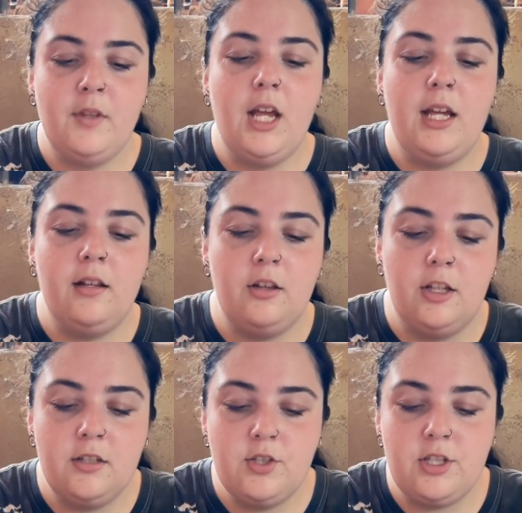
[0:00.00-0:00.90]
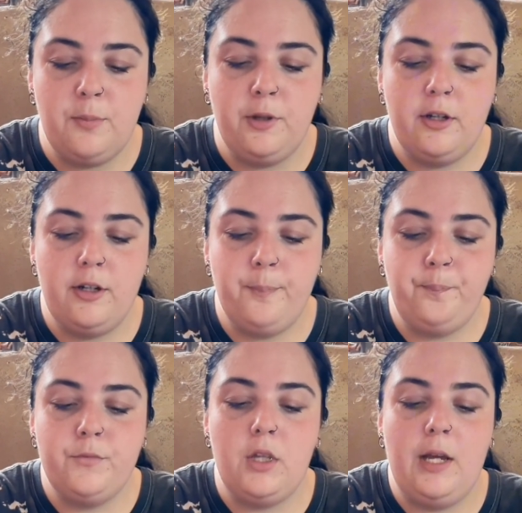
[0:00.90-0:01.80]
It looks similar
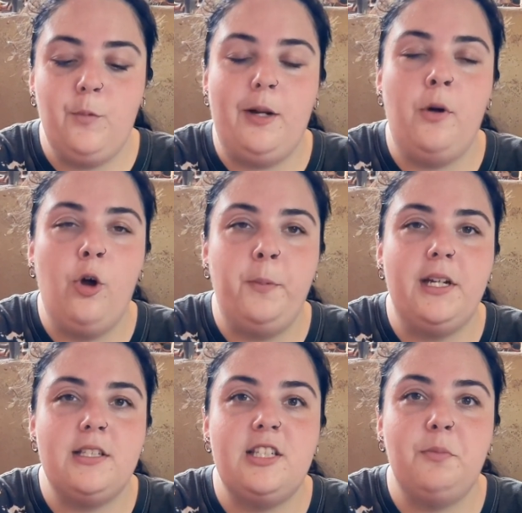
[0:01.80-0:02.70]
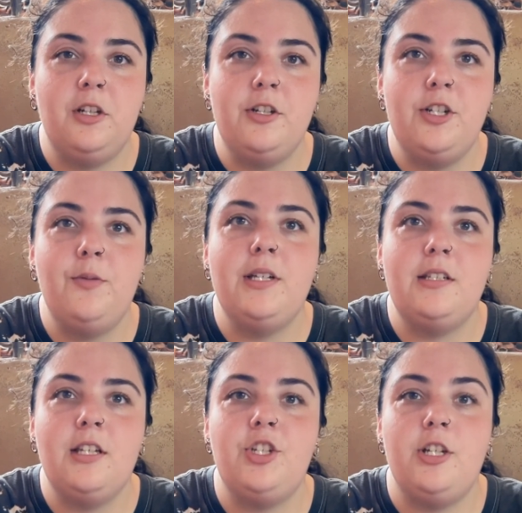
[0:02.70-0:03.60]
and what I'm hoping it's similar to
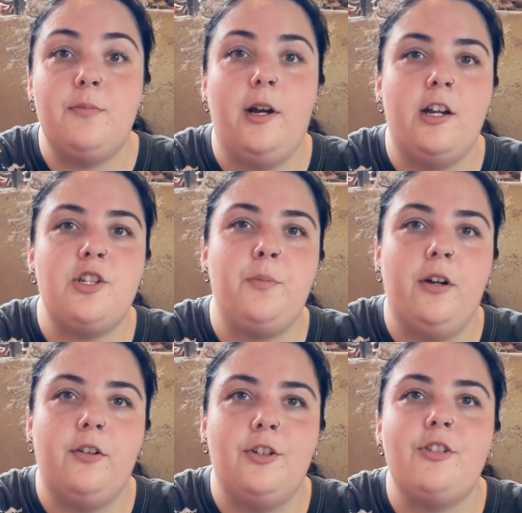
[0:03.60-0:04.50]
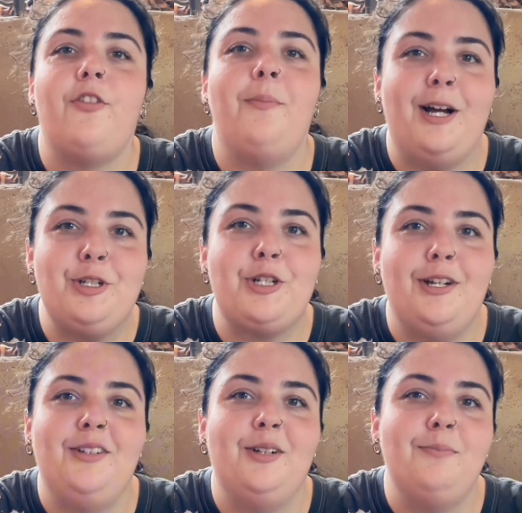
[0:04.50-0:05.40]
is the cheeseburger spring rolls from Magic
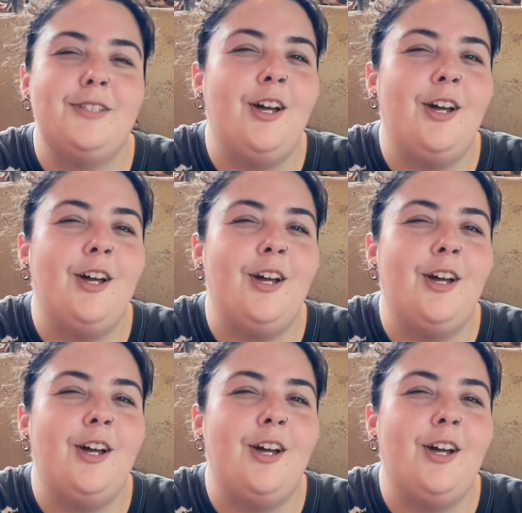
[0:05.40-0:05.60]
Kingdom.